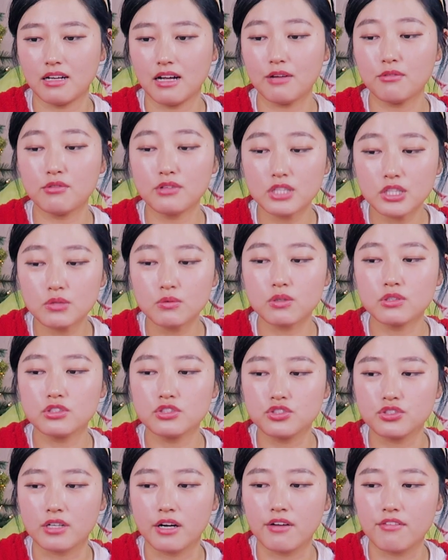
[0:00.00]
I really want
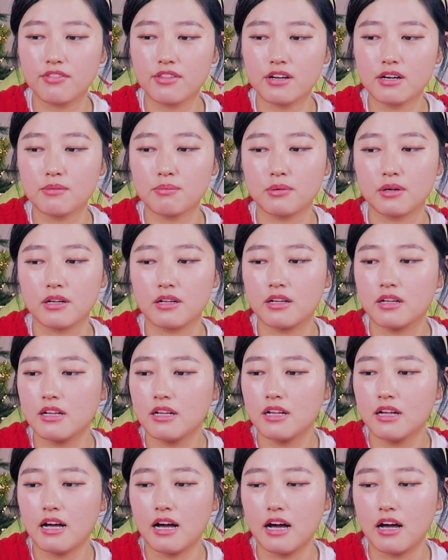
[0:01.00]
to drive there, but
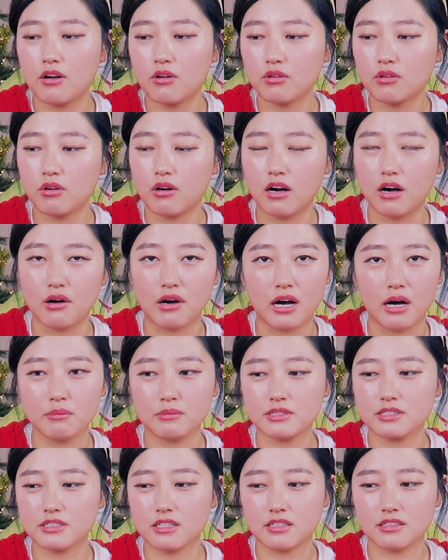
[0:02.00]
I don't know how
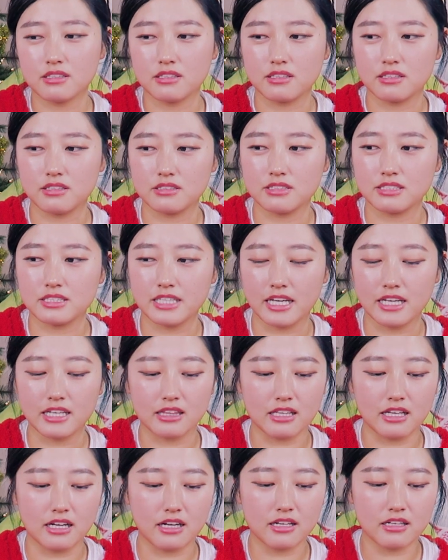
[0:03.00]
Ame's gonna
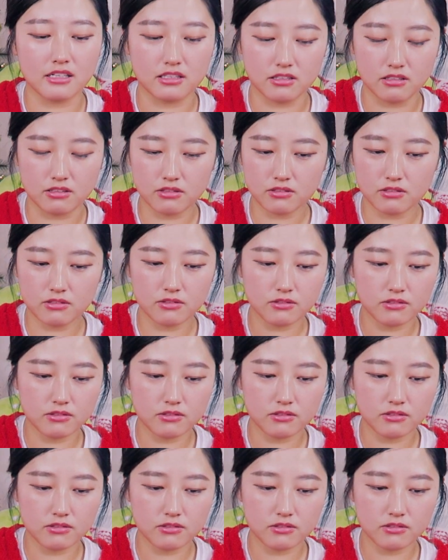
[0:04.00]
take that, you know.